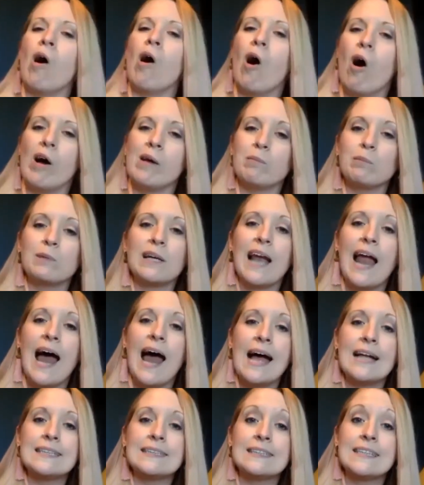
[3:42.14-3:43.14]
I'm
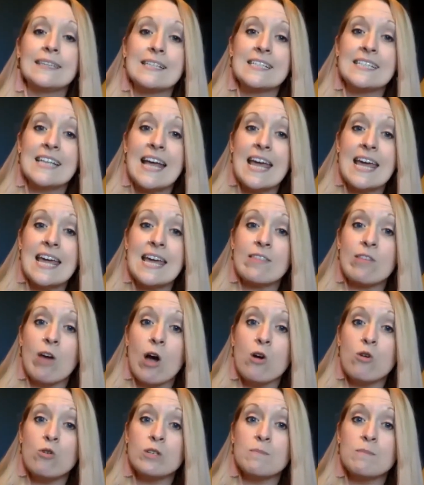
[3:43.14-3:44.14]
glad to see
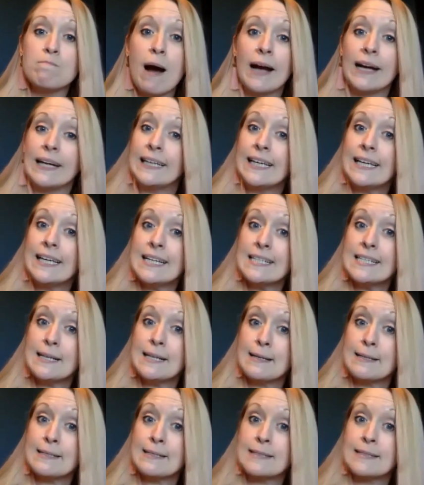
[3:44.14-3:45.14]
those monkeys
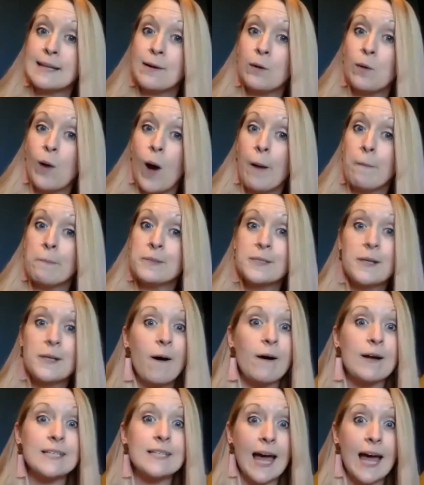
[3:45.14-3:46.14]
are still
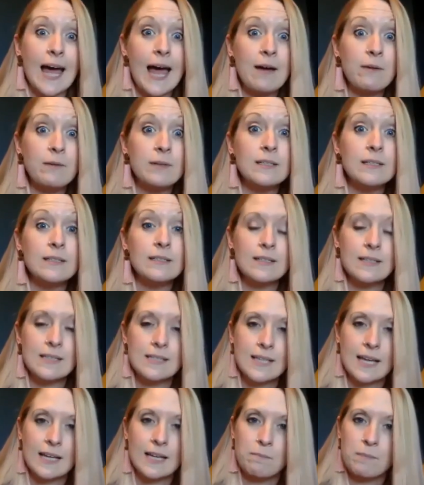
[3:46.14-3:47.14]
upside down,
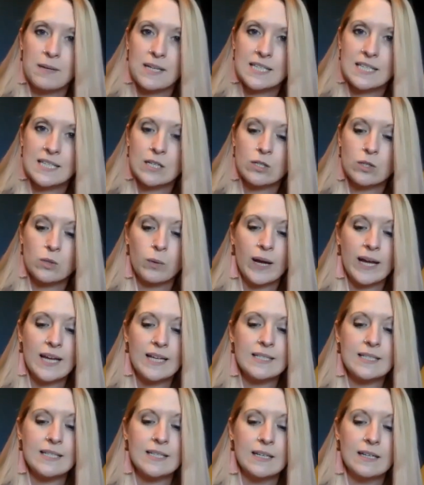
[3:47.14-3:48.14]
said Mr.
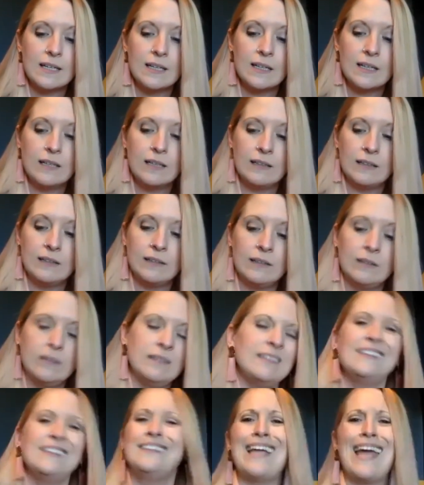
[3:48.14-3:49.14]
Twit.
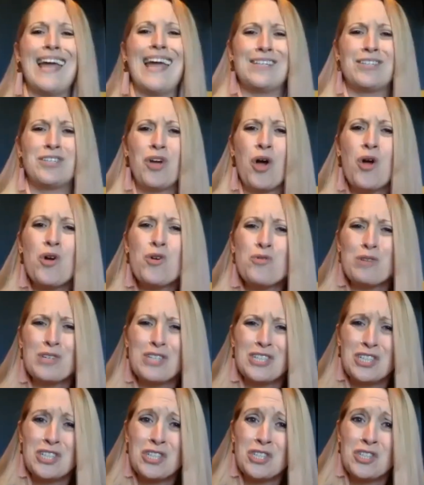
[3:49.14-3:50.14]
They're too
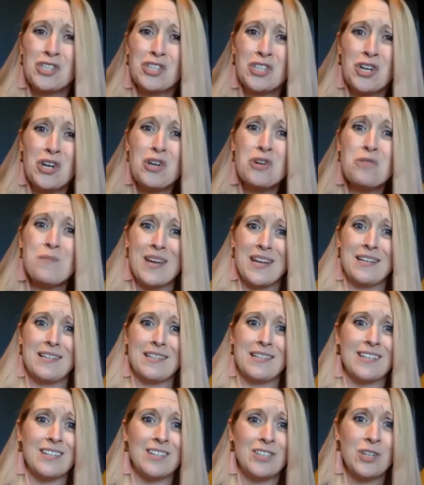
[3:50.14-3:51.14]
stupid
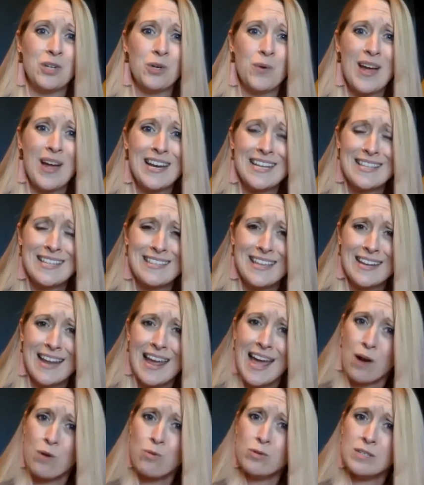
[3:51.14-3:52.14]
to do anything
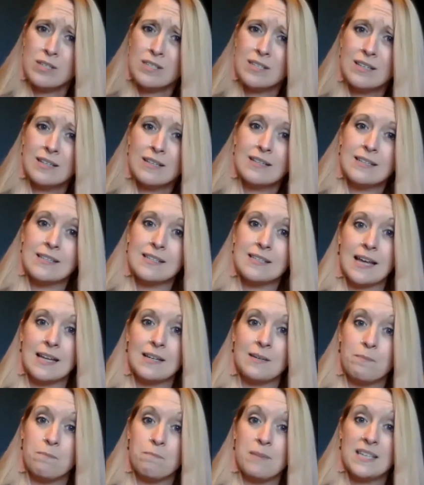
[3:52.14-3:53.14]
else,
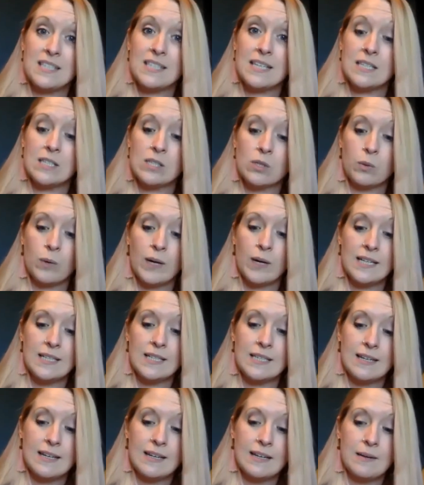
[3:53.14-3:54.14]
said Mrs. Twit.